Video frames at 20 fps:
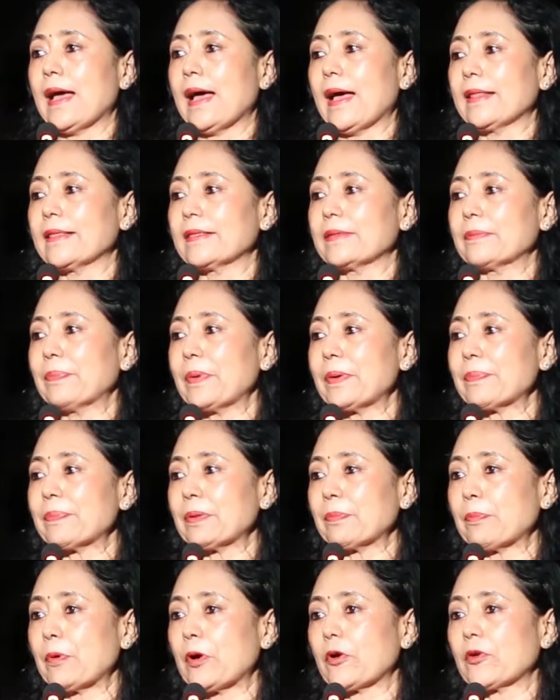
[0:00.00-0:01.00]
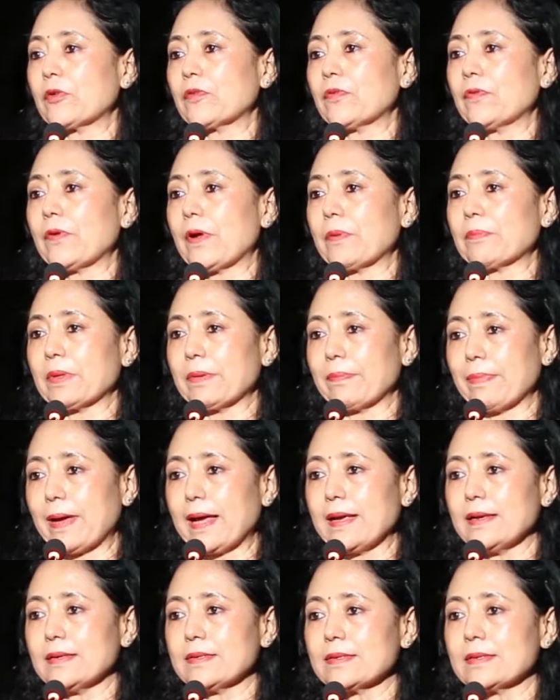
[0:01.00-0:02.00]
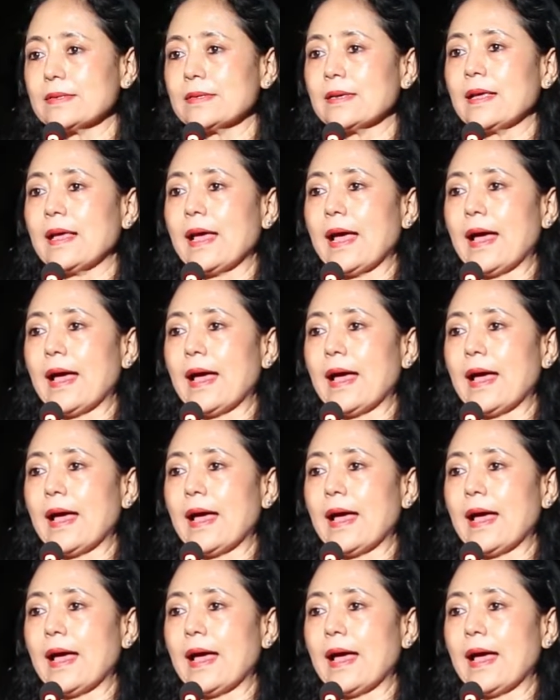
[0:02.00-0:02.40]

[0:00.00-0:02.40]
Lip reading: and people borrow from the banks,